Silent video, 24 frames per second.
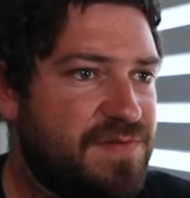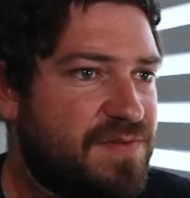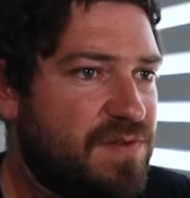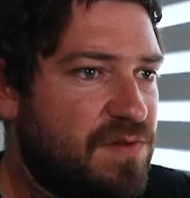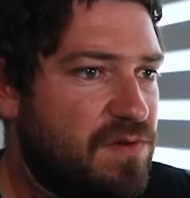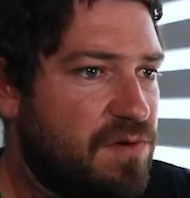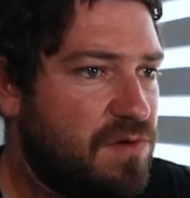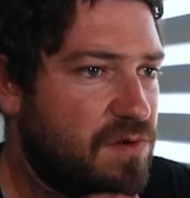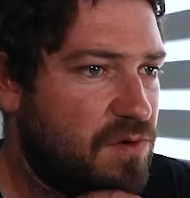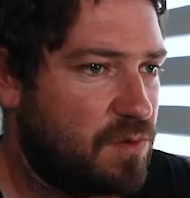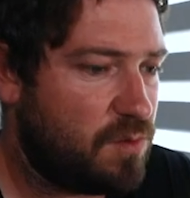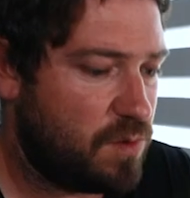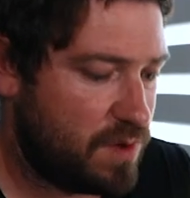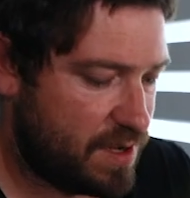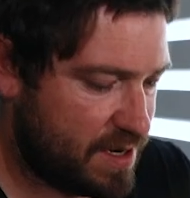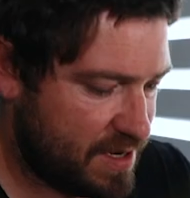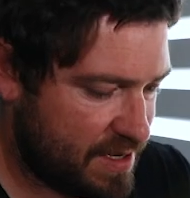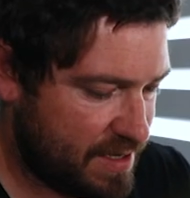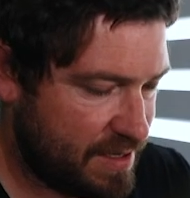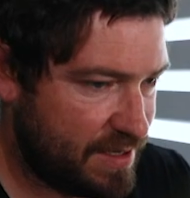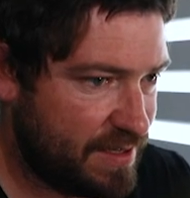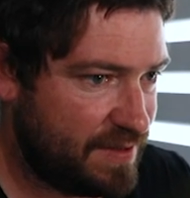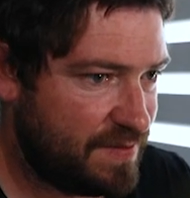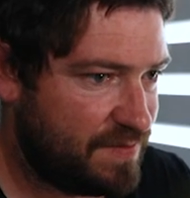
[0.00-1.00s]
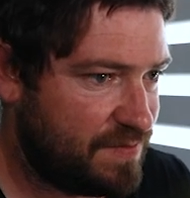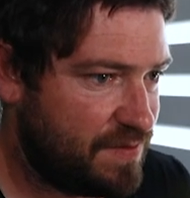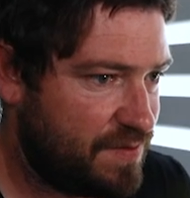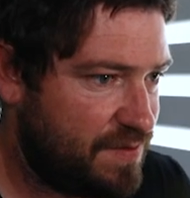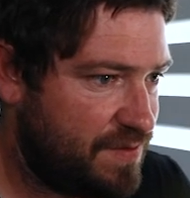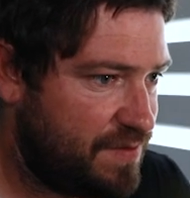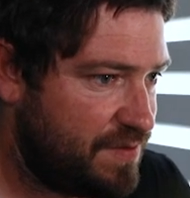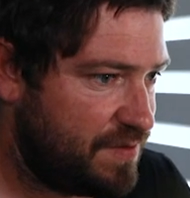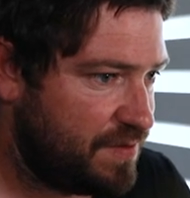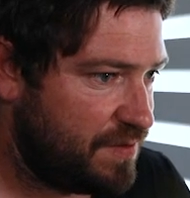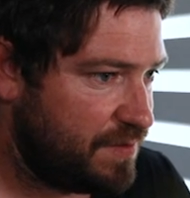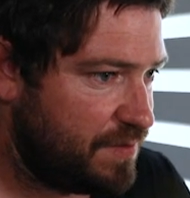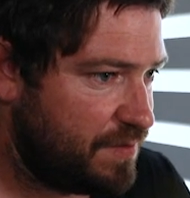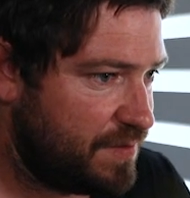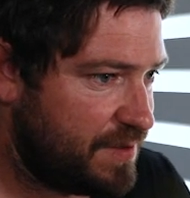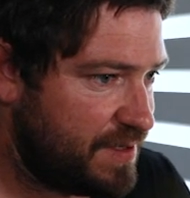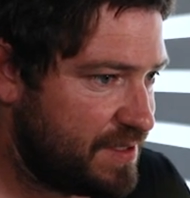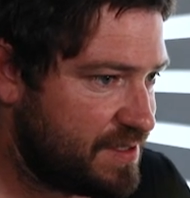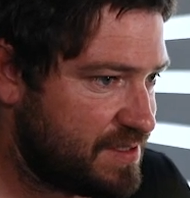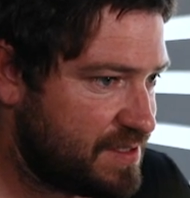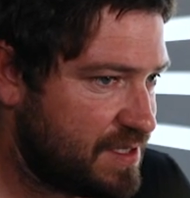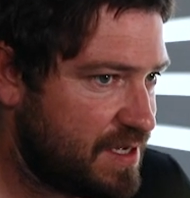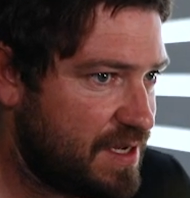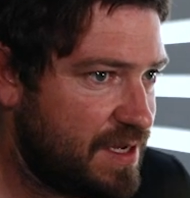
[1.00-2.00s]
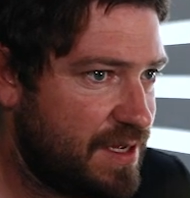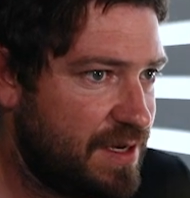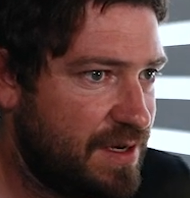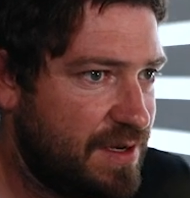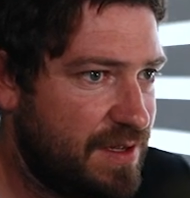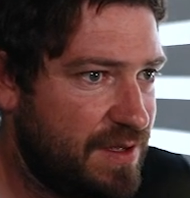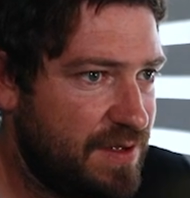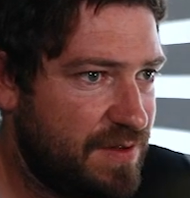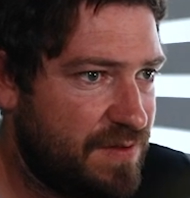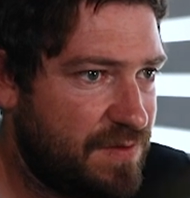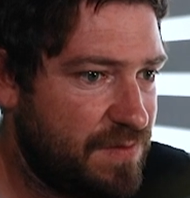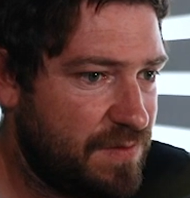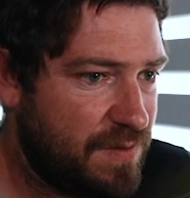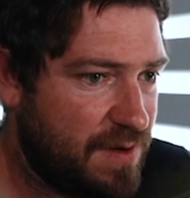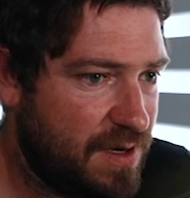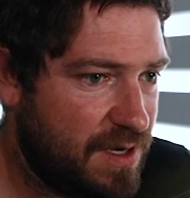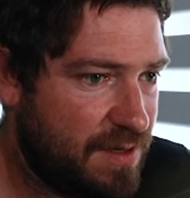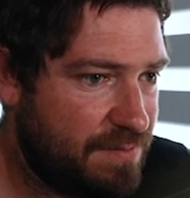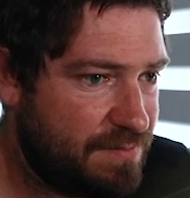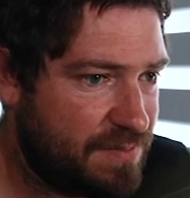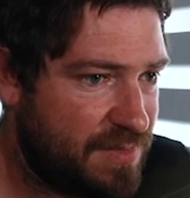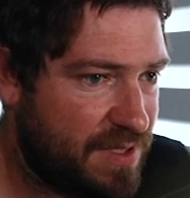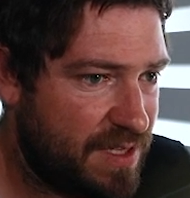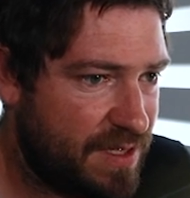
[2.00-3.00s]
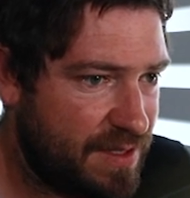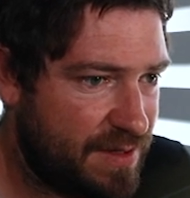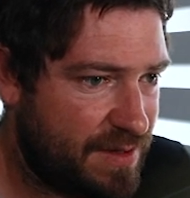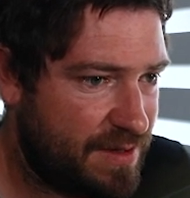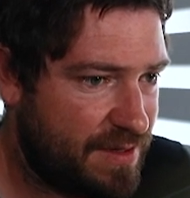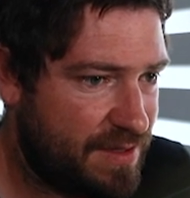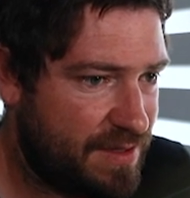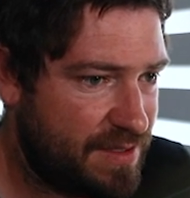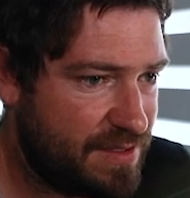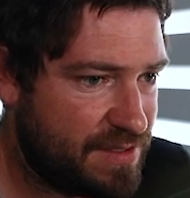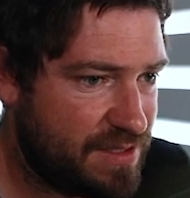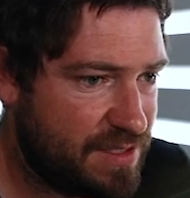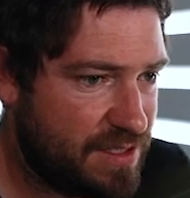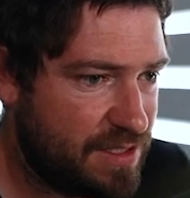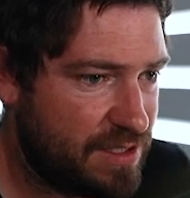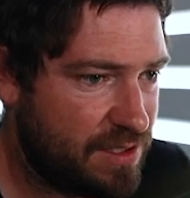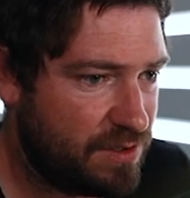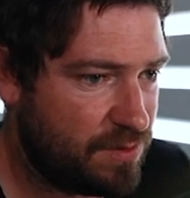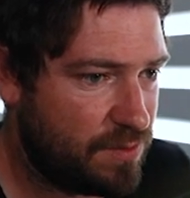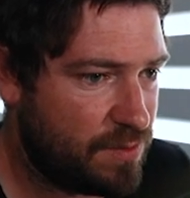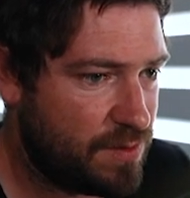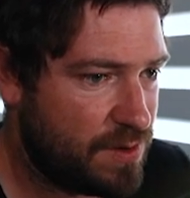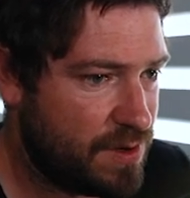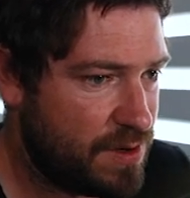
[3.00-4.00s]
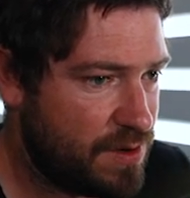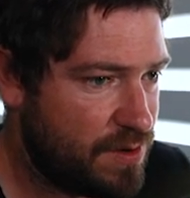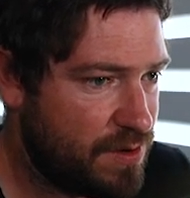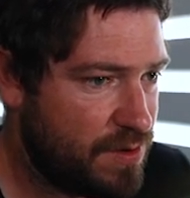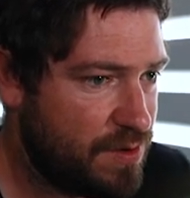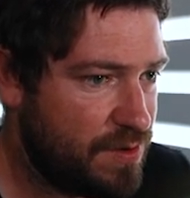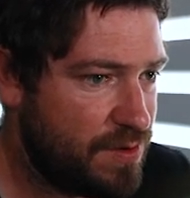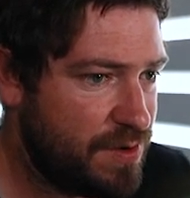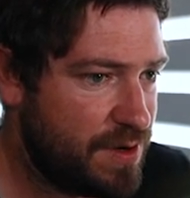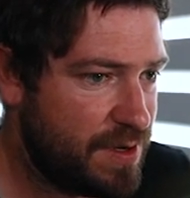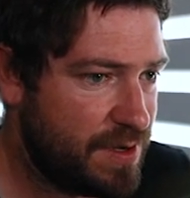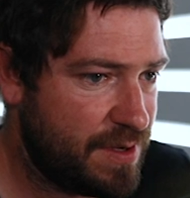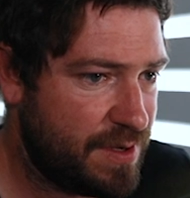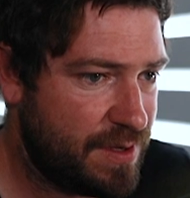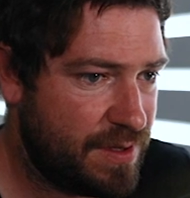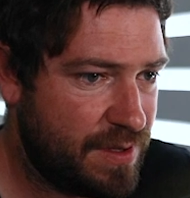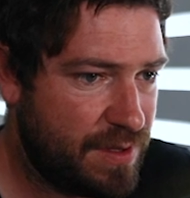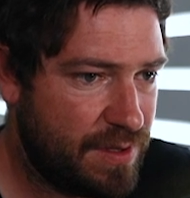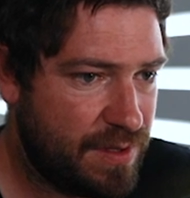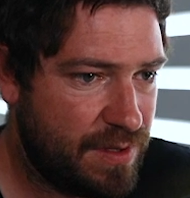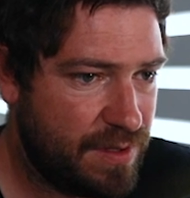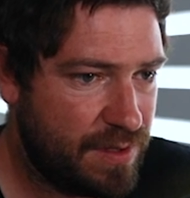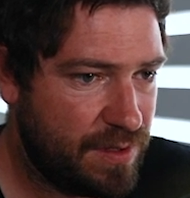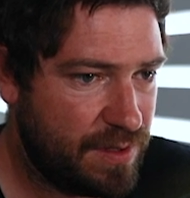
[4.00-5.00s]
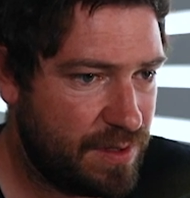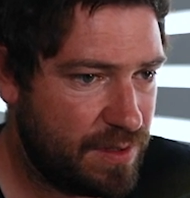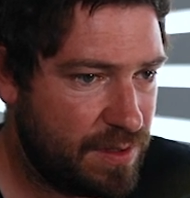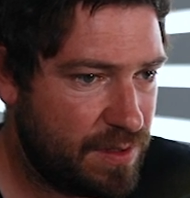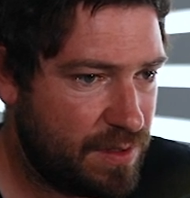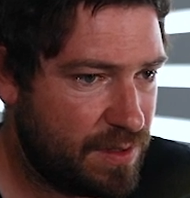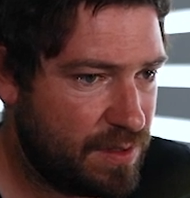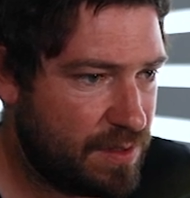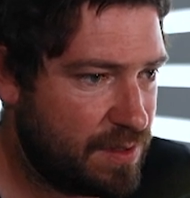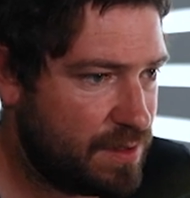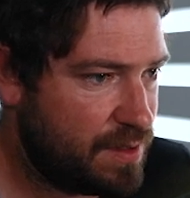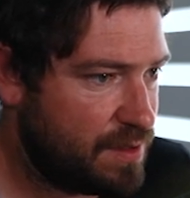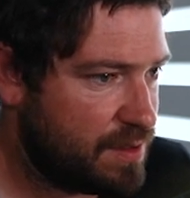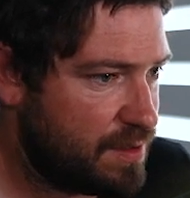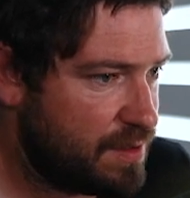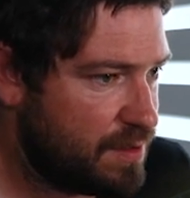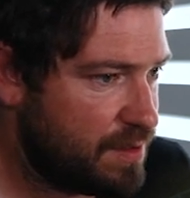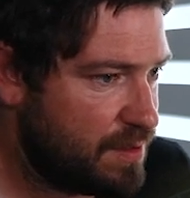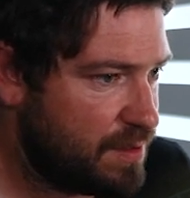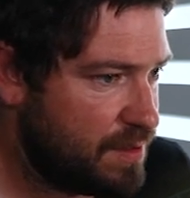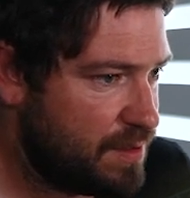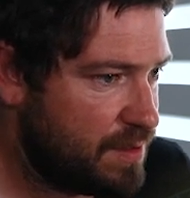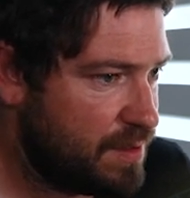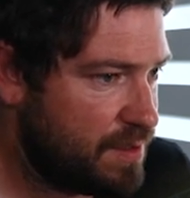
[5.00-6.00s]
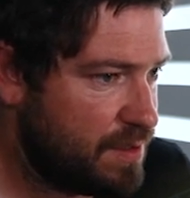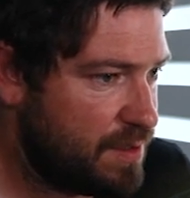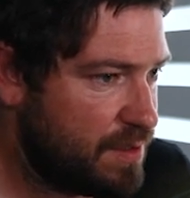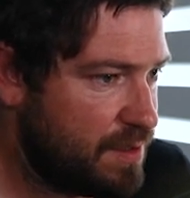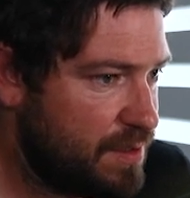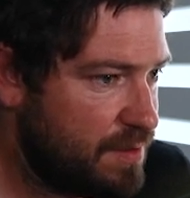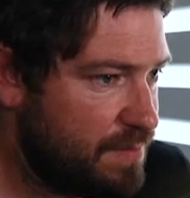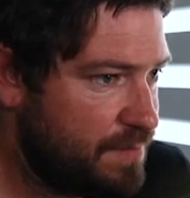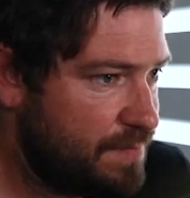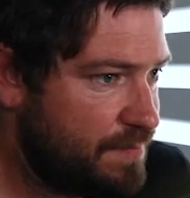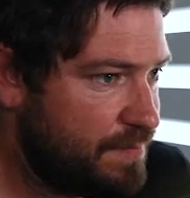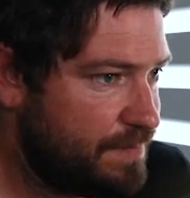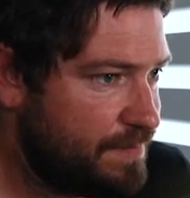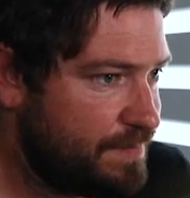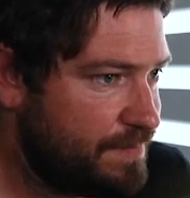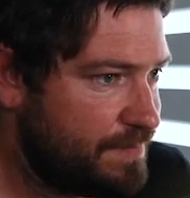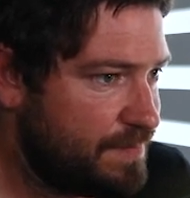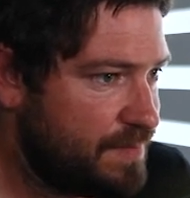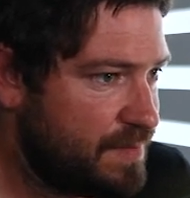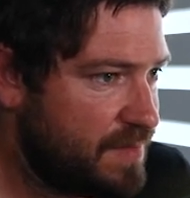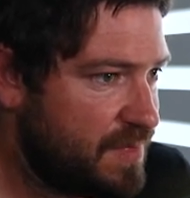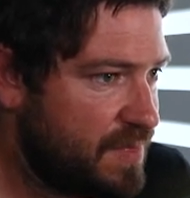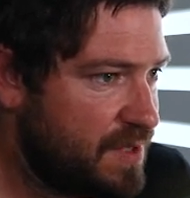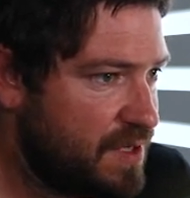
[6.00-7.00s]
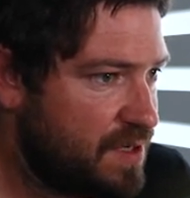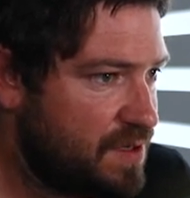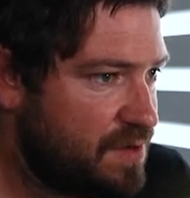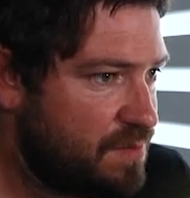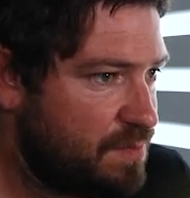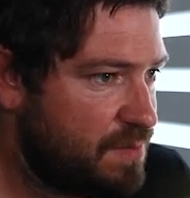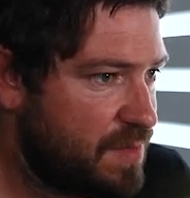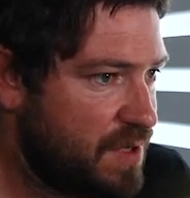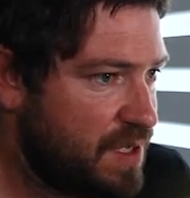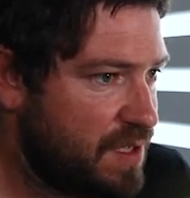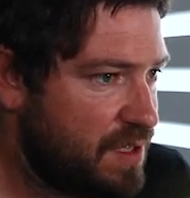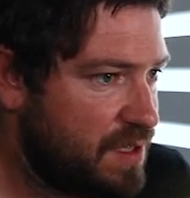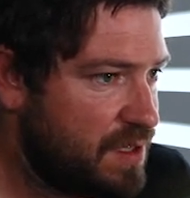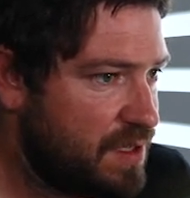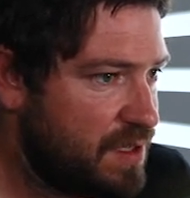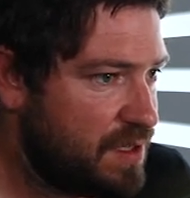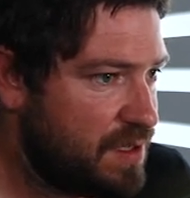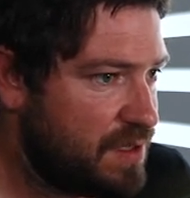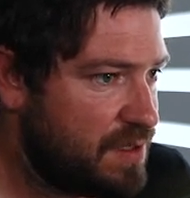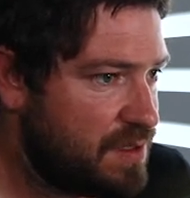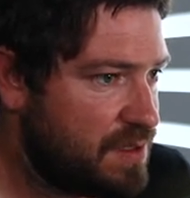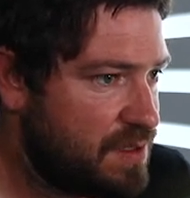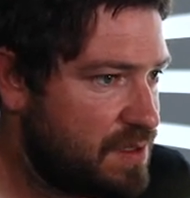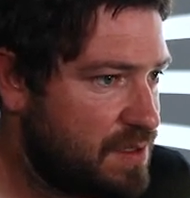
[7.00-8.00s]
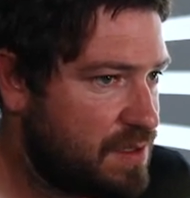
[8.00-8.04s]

of all, what I need to do is I need to update this little road and make it